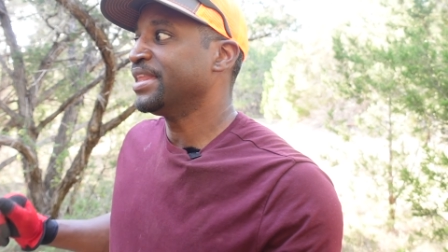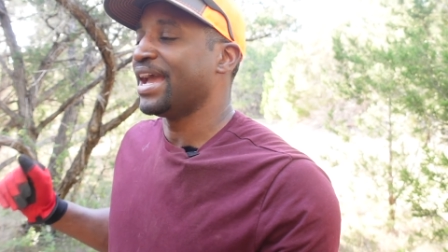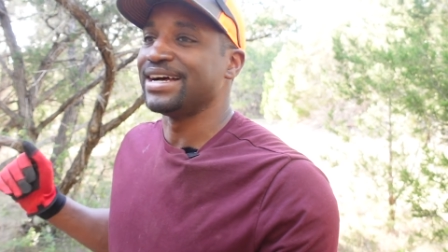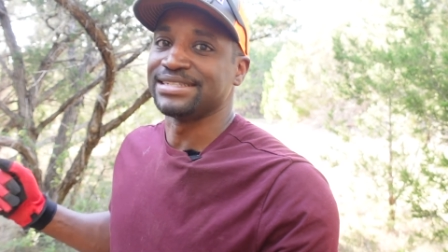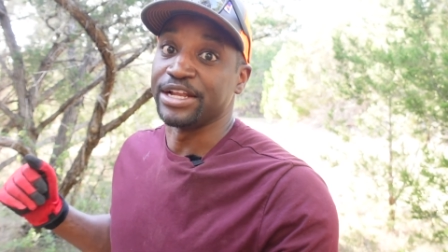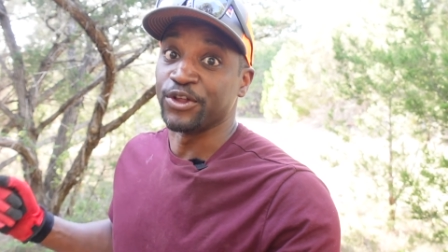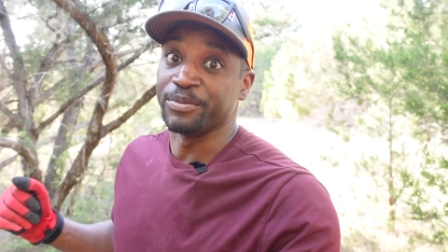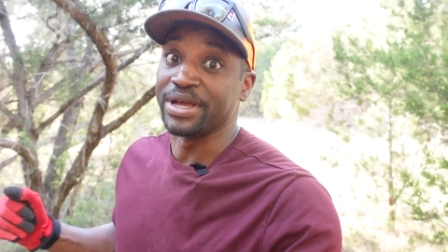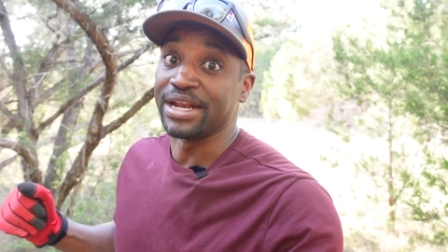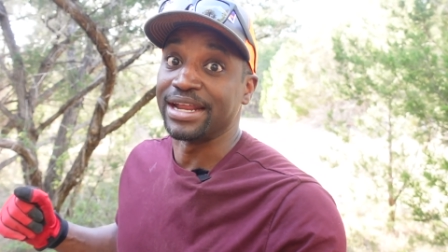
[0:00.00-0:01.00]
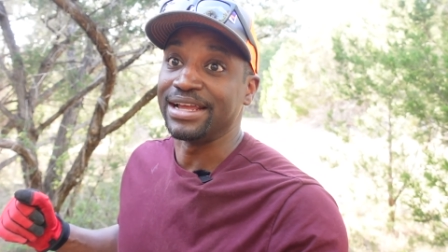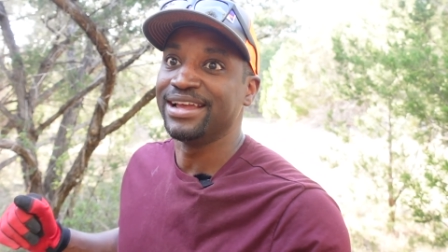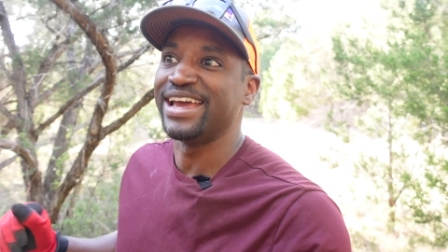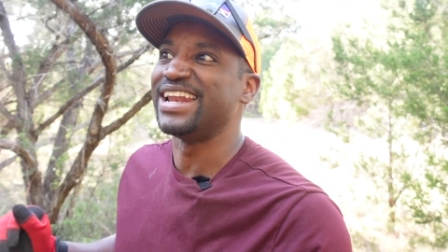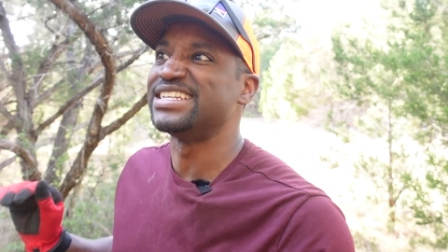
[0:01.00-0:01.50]
as another amenity,
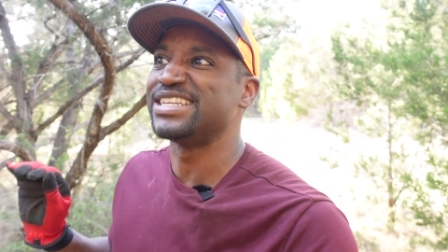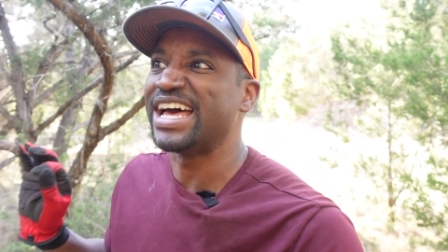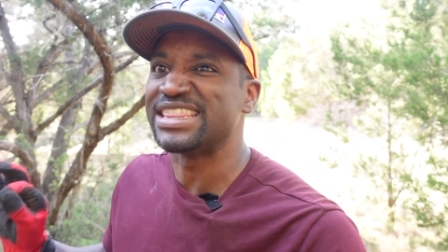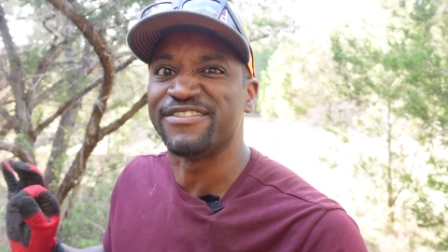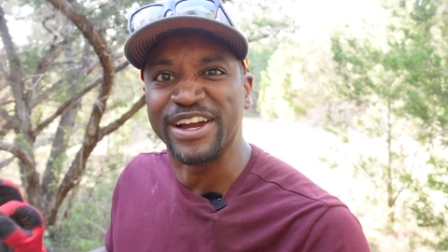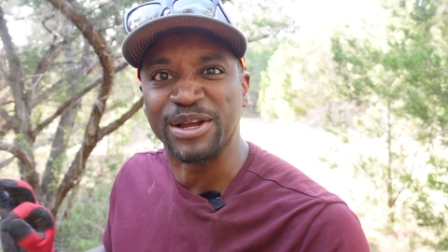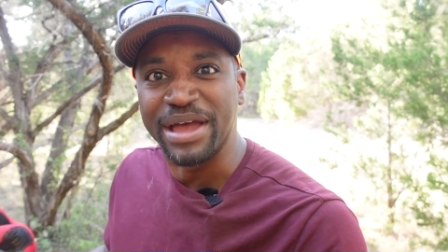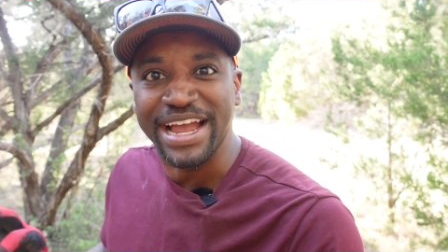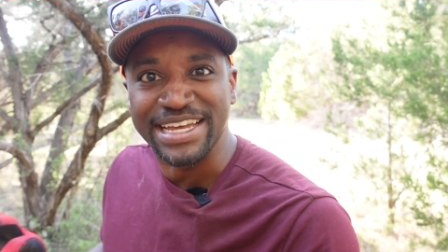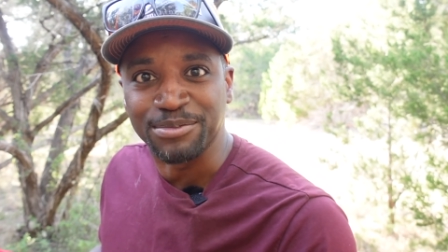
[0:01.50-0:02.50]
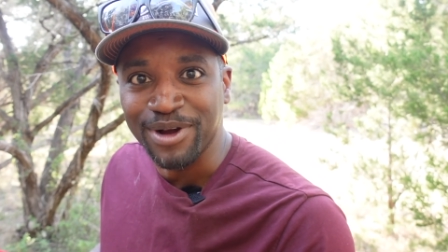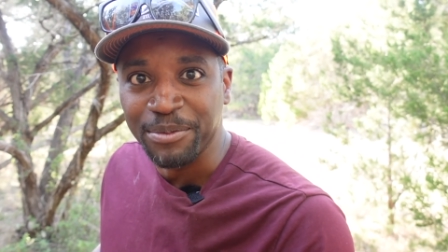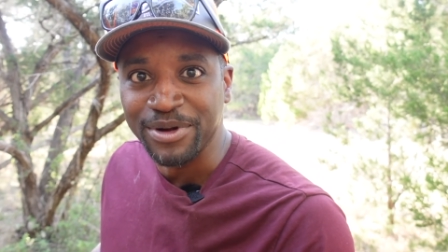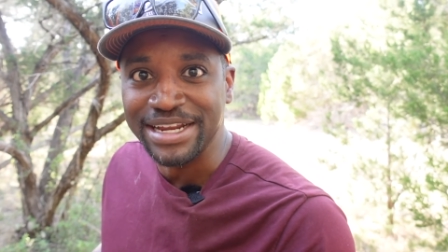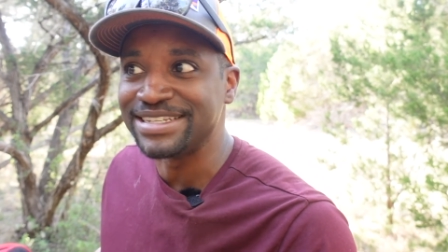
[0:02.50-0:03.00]
and it's at the very back of the
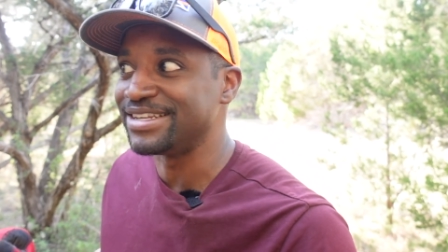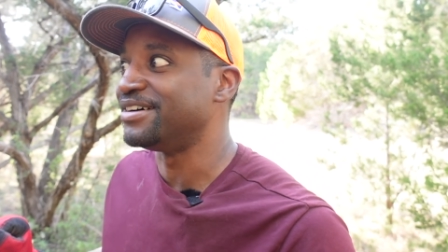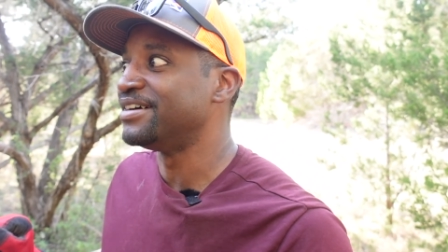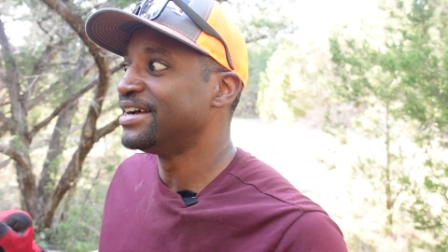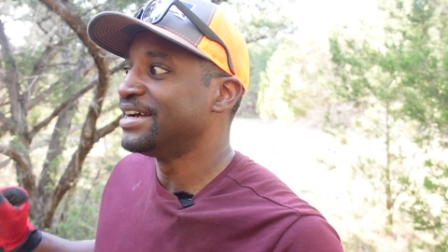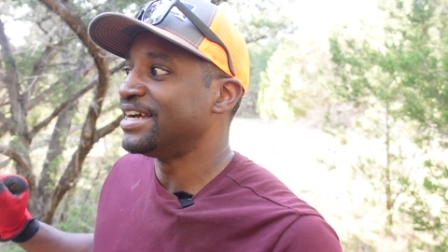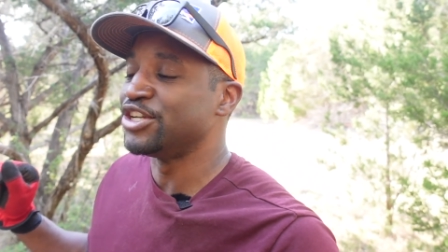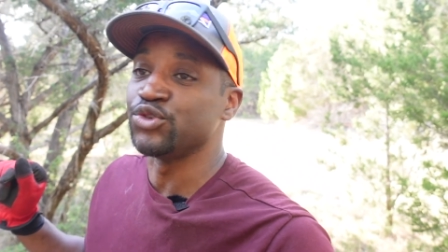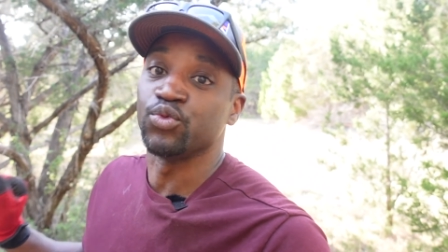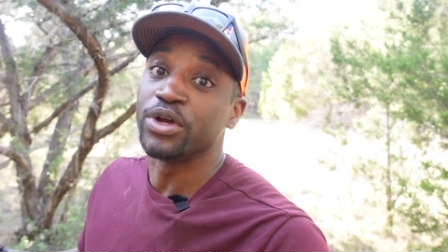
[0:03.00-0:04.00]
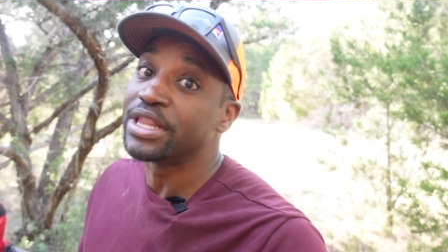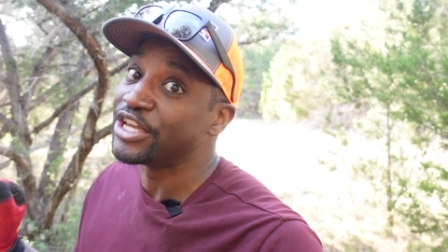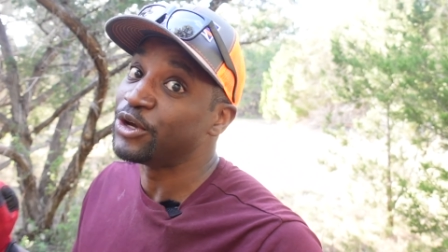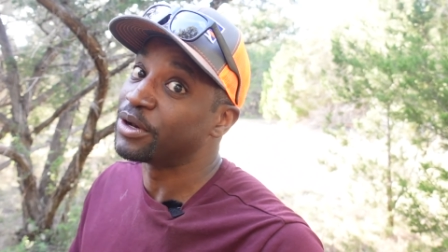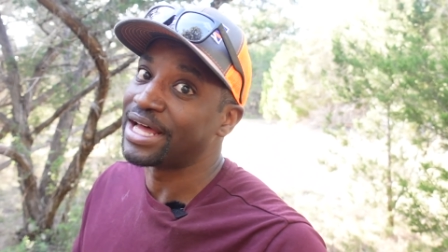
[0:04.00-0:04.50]
property, so it's really
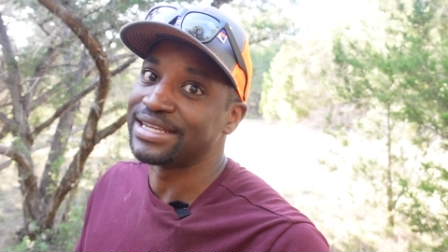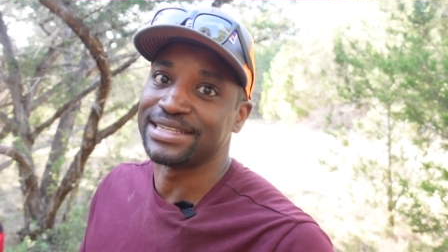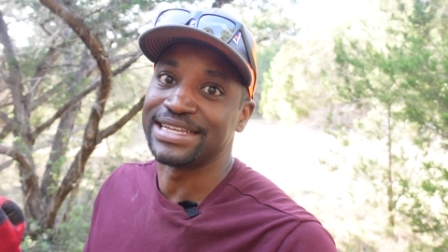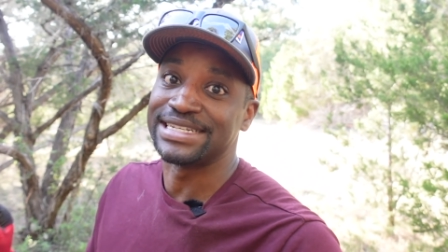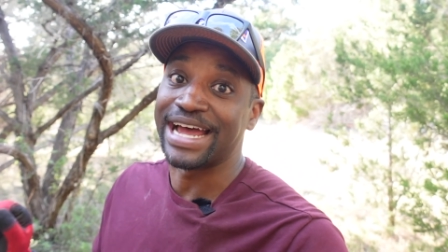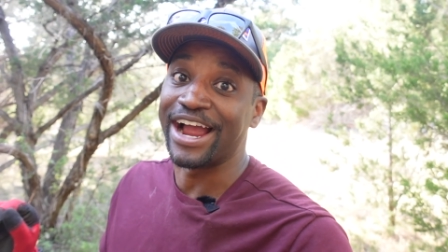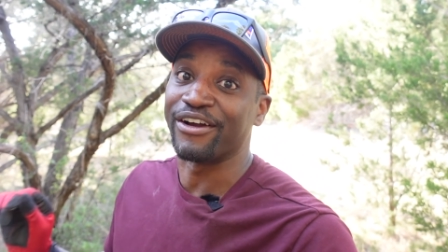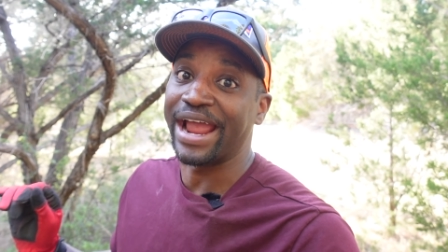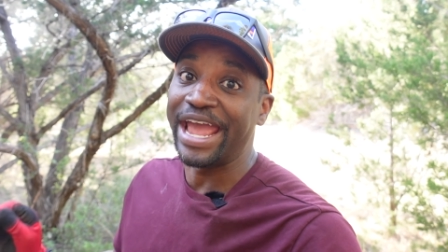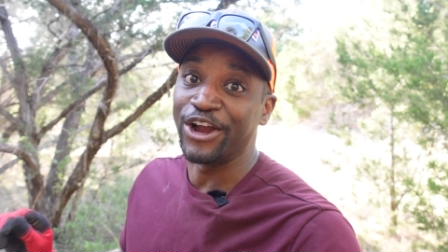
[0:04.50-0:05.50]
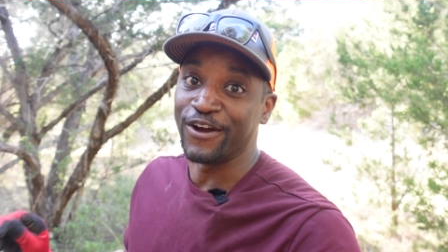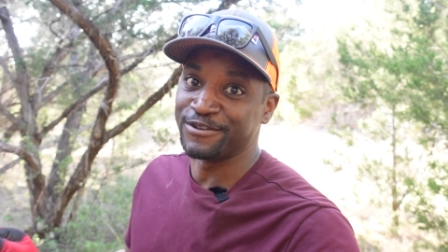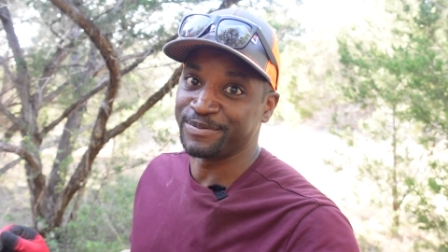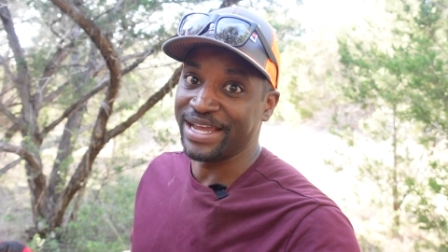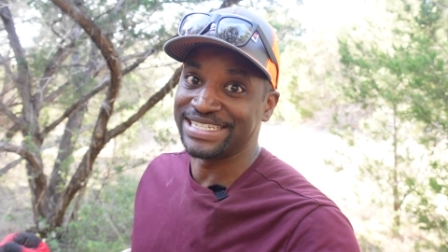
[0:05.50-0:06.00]
utilizing the entire acre
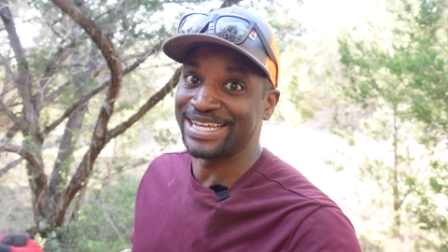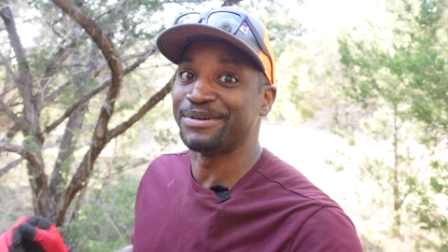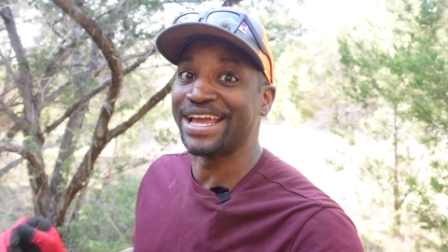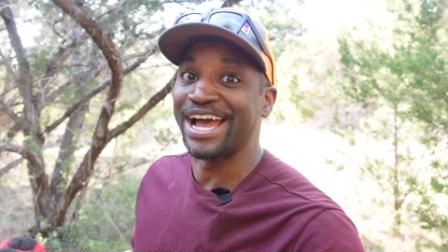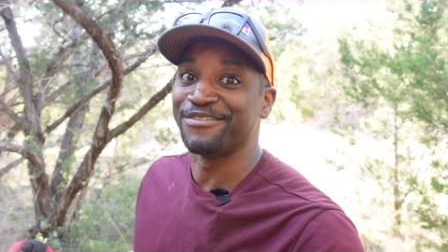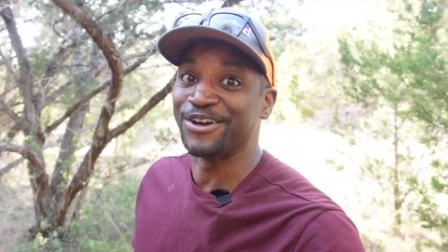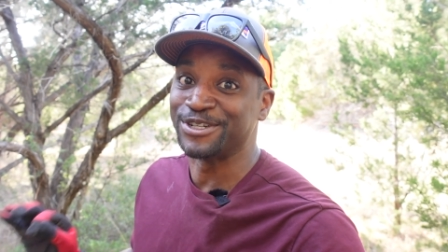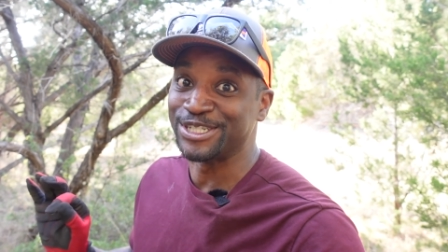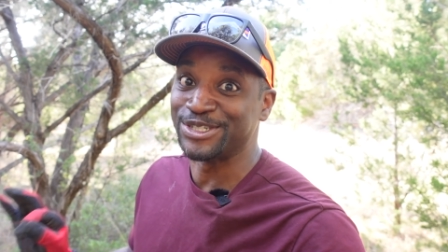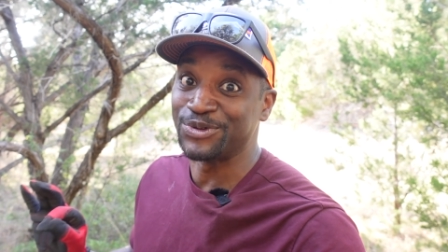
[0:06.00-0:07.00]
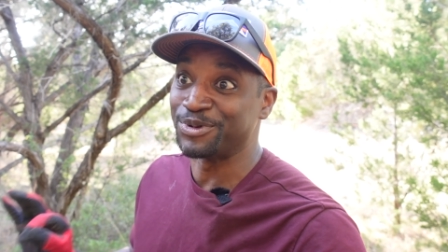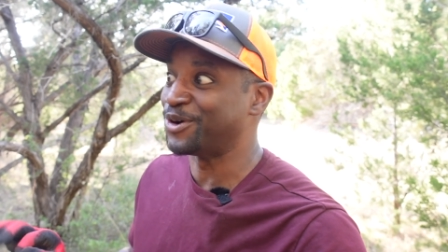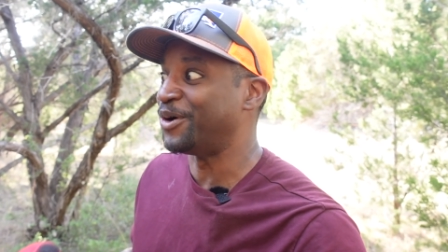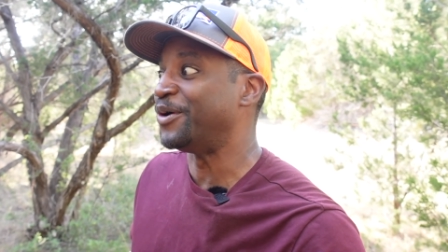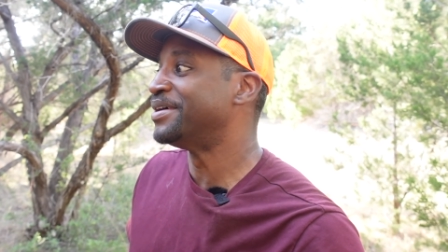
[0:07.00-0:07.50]
of space that we have here, which is super
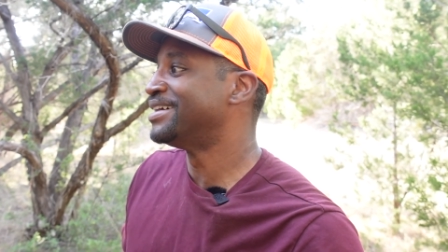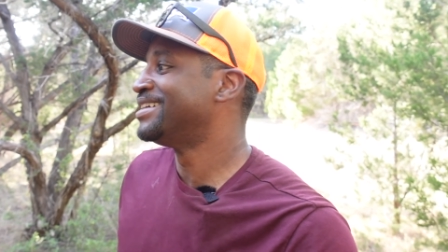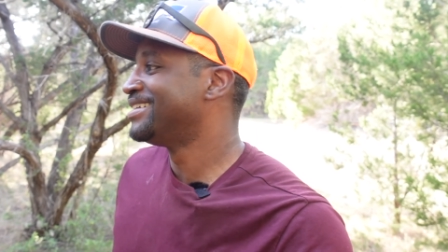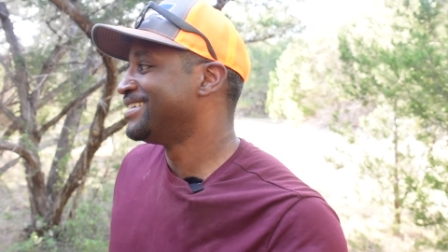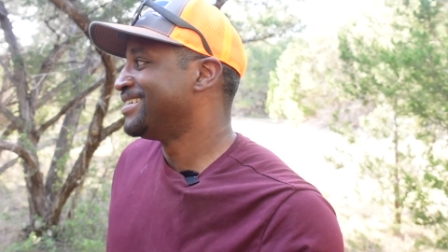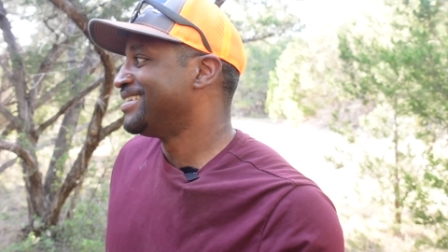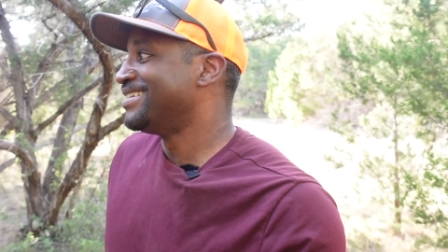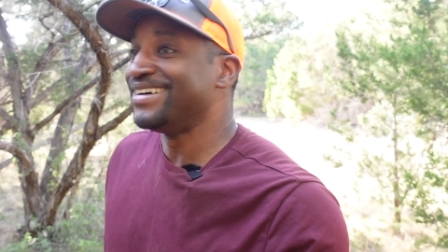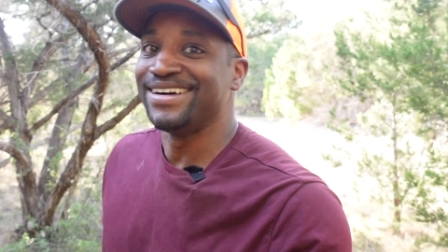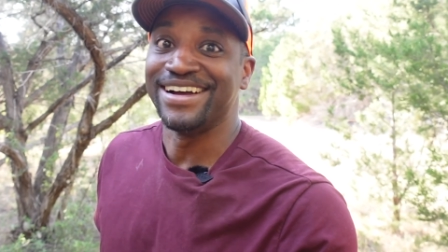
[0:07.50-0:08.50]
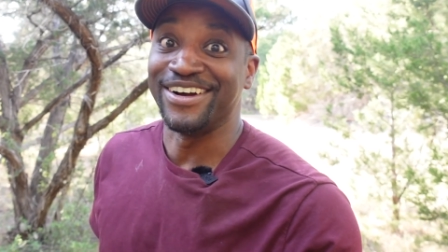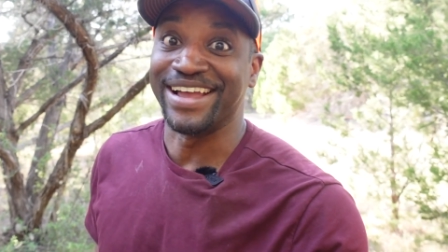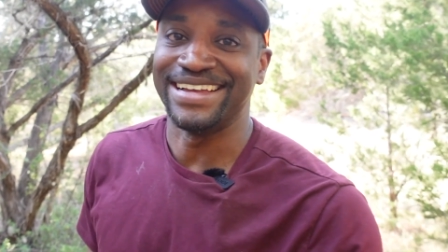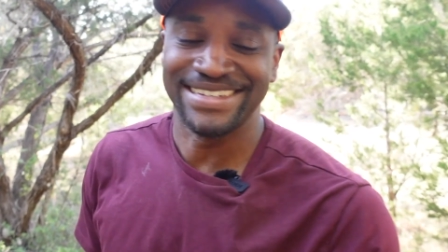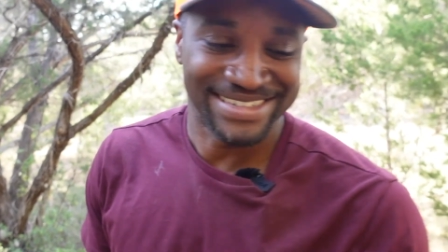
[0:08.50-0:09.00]
cool. Okay.